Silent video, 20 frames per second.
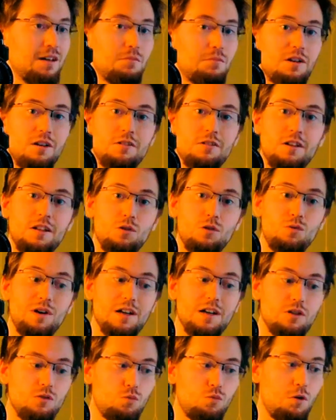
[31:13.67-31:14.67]
because
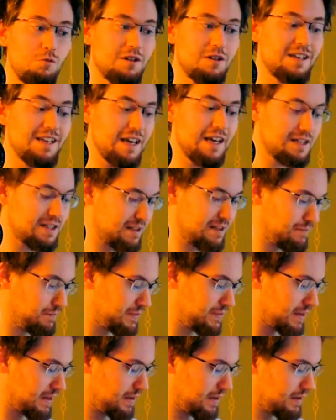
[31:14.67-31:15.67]
otherwise you won't get
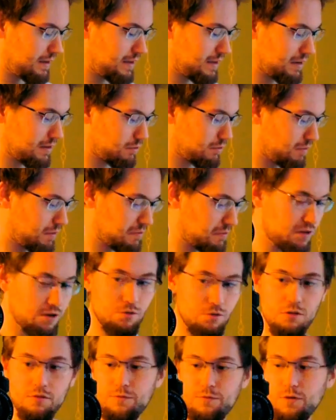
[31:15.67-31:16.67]
the extreme close